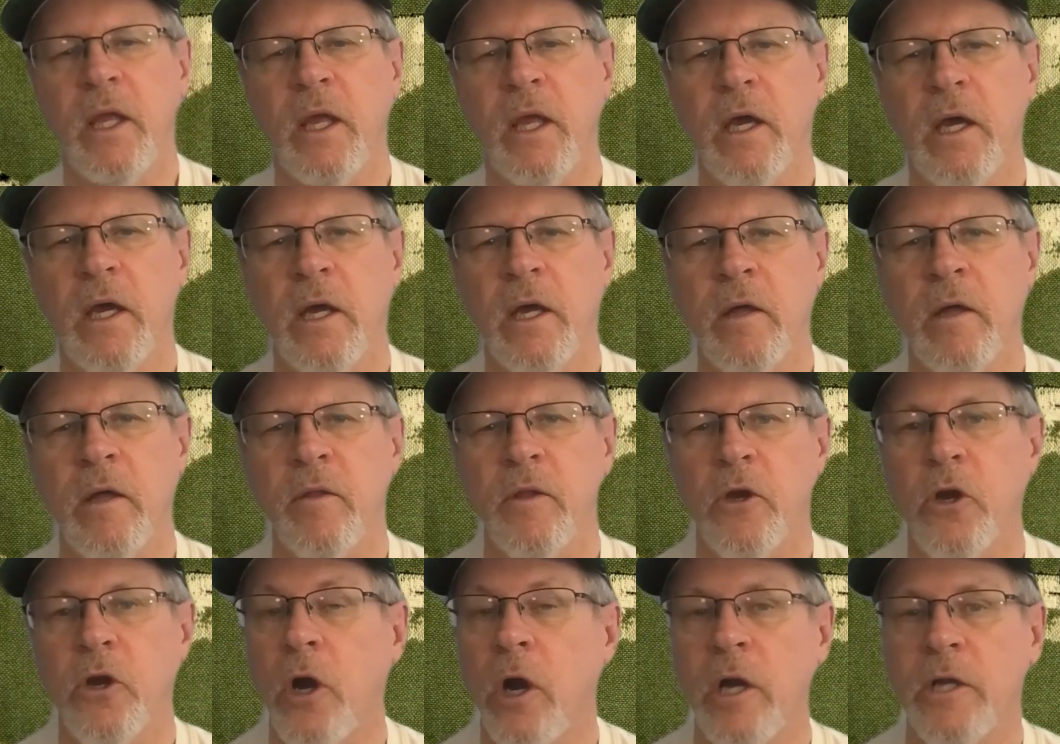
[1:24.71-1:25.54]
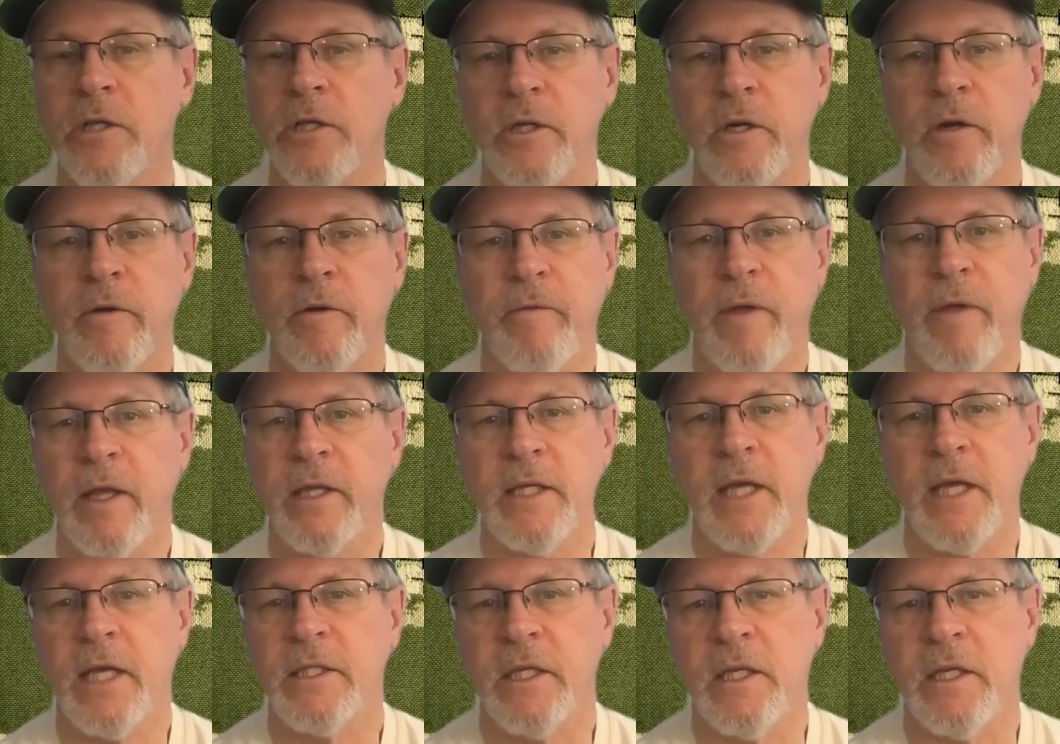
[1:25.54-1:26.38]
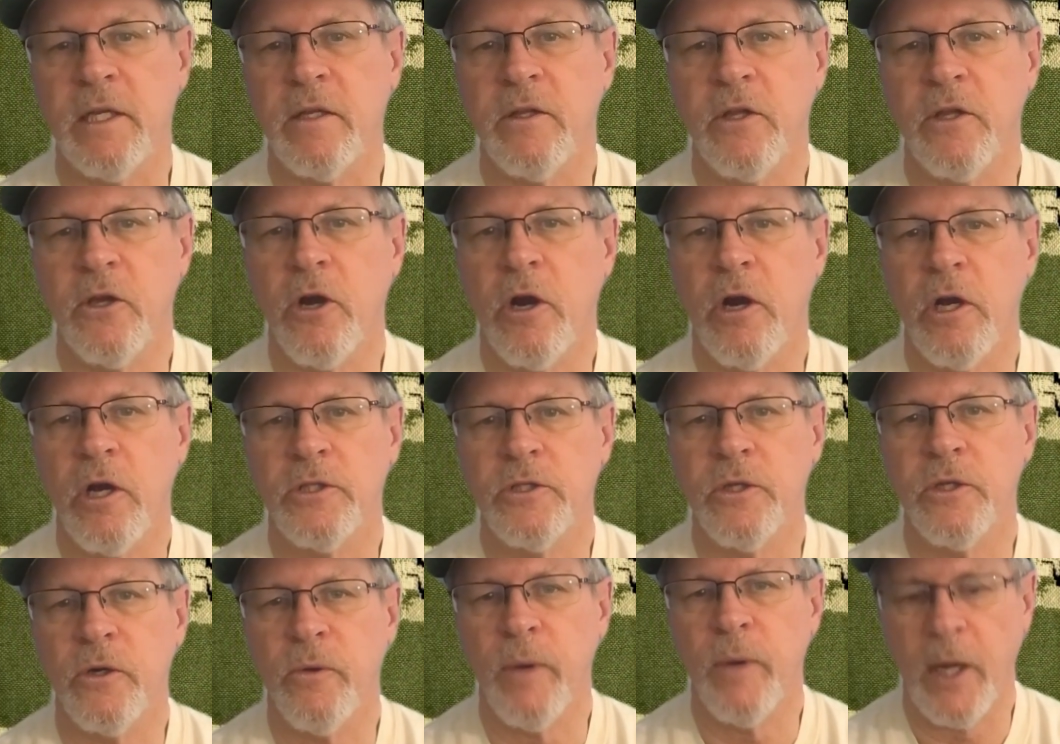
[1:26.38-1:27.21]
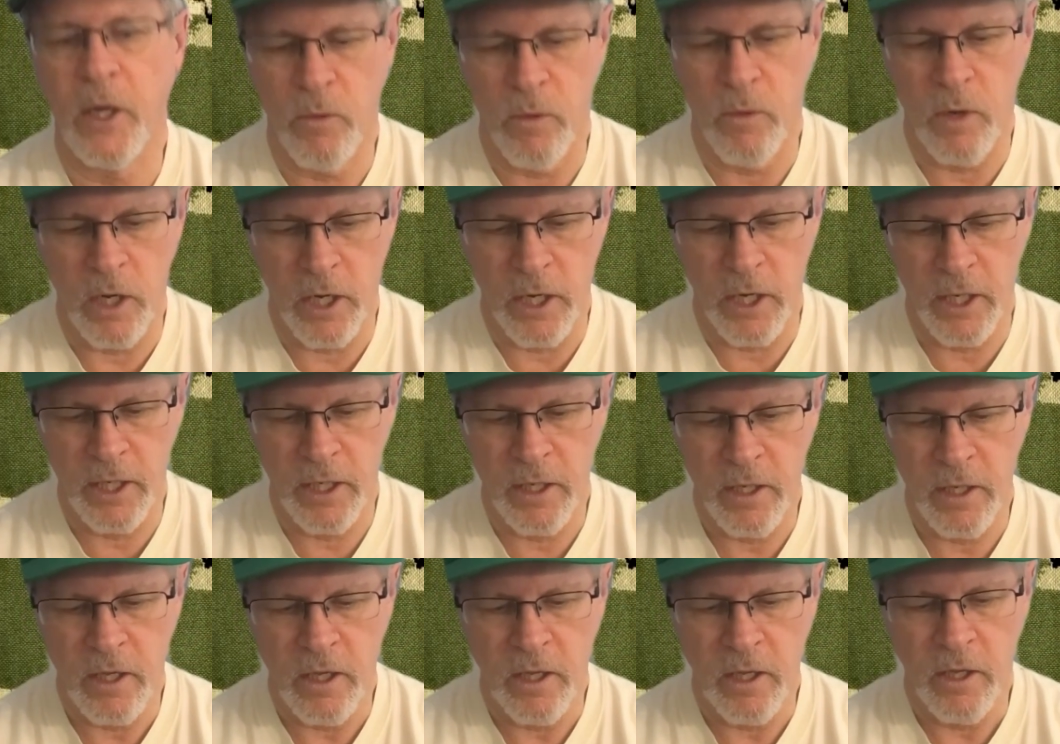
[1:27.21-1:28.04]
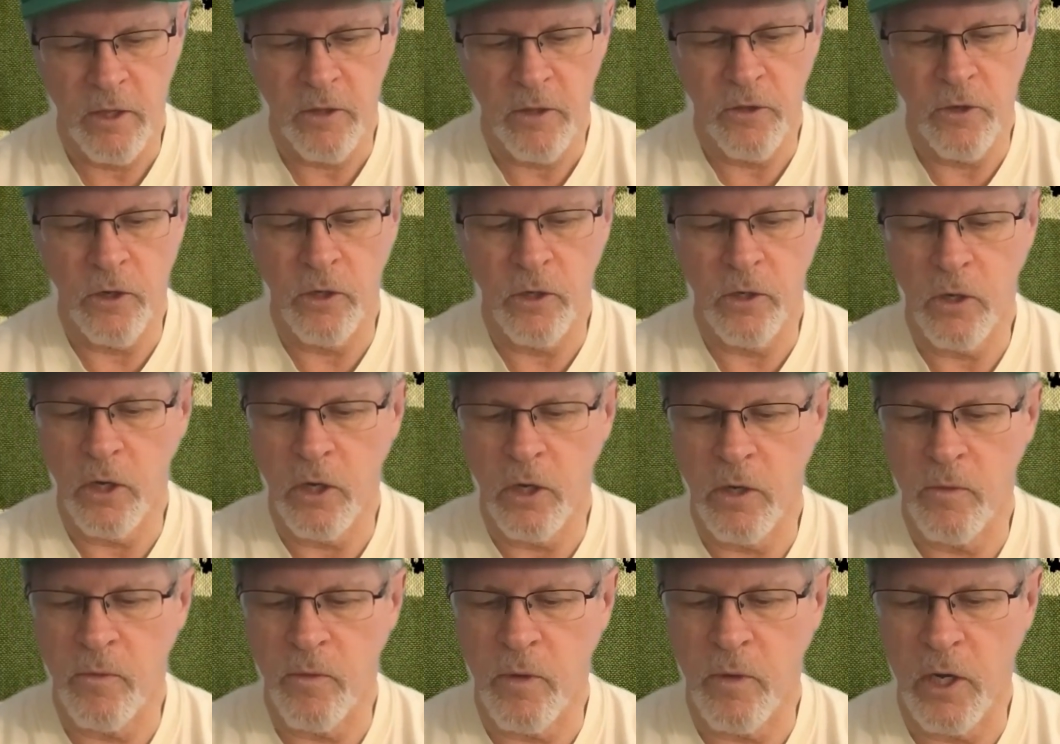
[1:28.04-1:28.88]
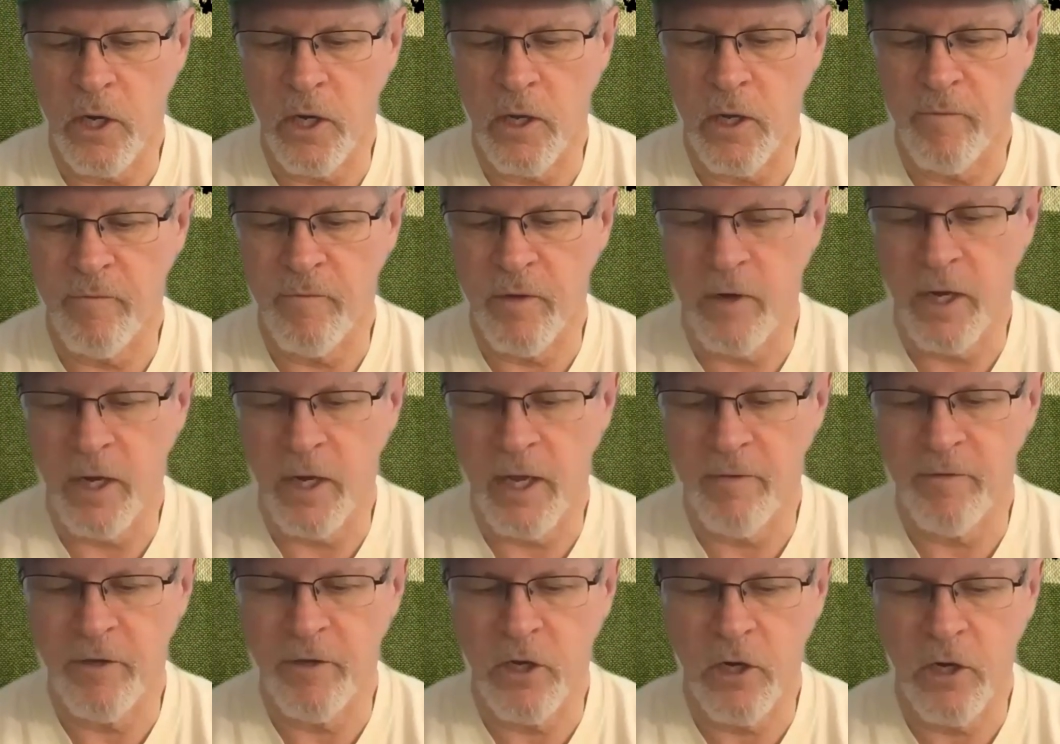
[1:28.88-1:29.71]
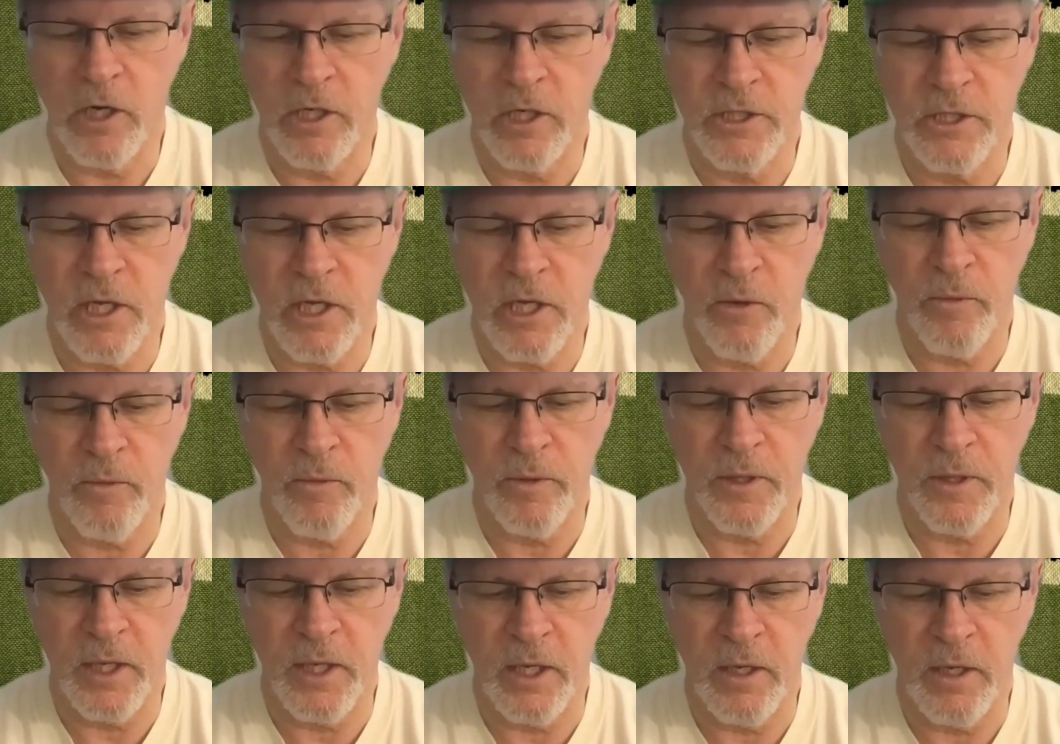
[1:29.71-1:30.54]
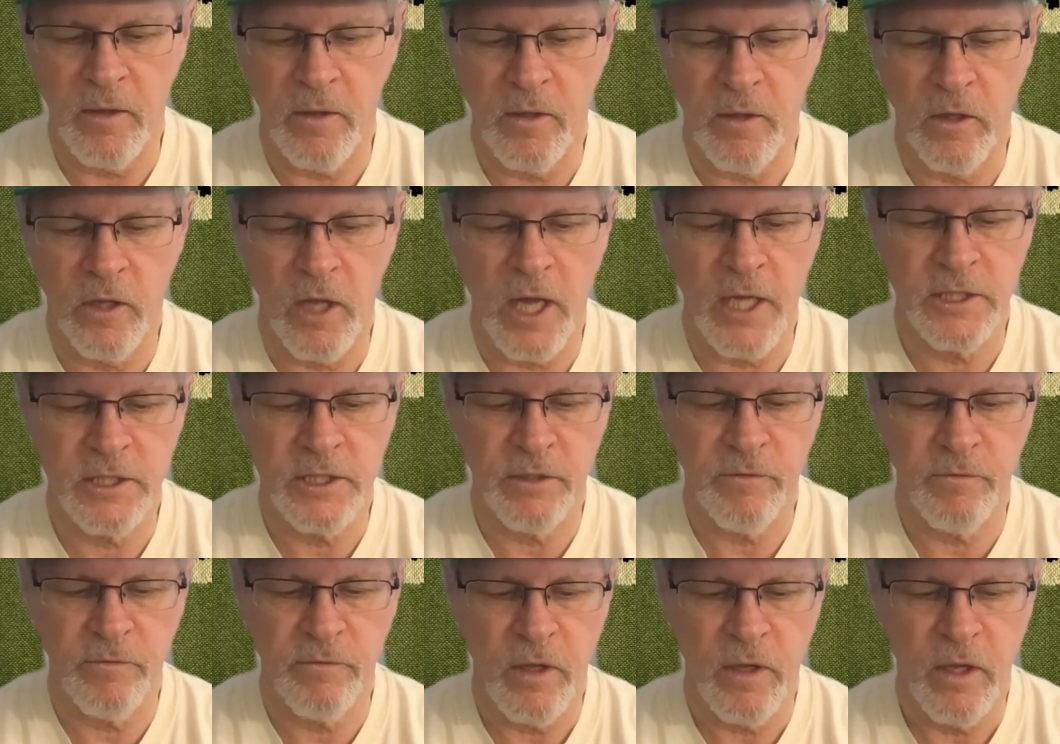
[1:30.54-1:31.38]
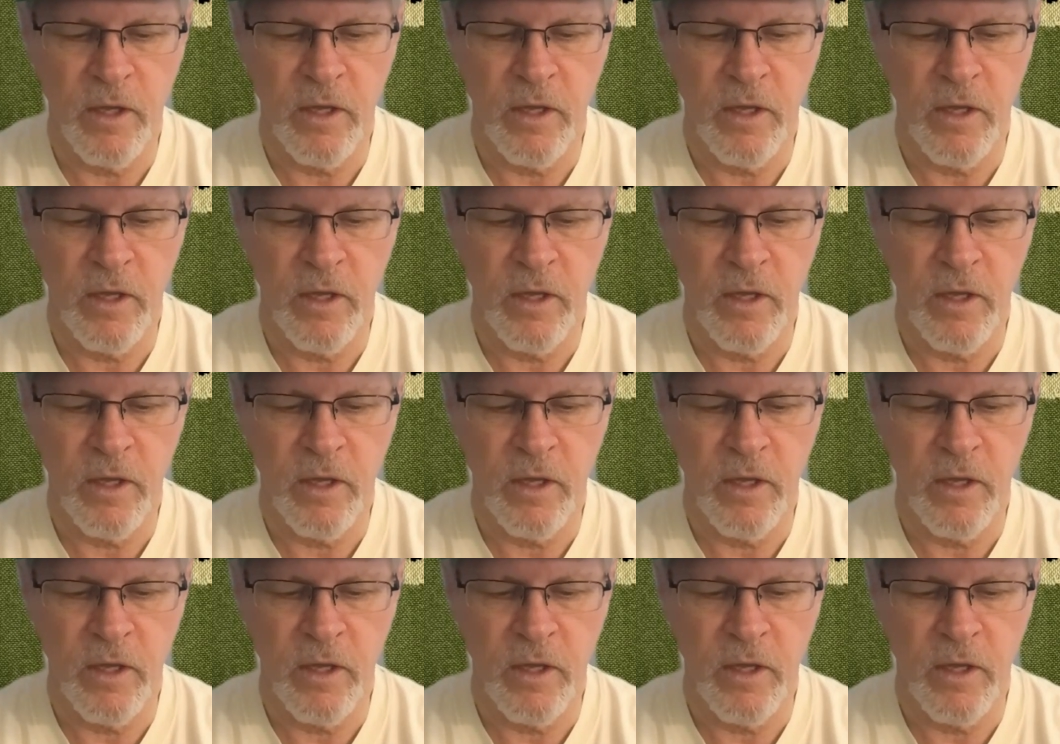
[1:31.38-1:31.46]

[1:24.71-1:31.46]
The cards are fantastic. The cards are great quality. They're on a very heavy card stock with a glossy